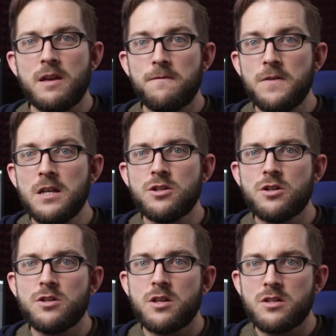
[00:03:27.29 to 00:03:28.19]
where they
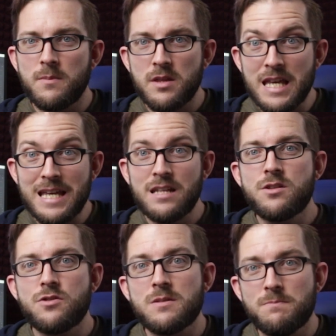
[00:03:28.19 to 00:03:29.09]
feature some of the
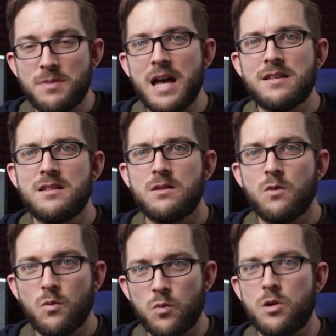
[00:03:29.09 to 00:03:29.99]
industry's best
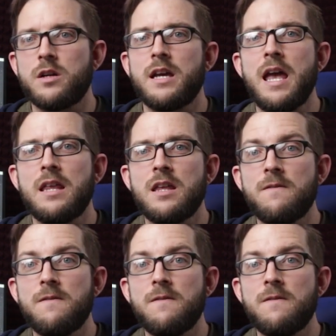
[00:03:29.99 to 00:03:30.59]
work, and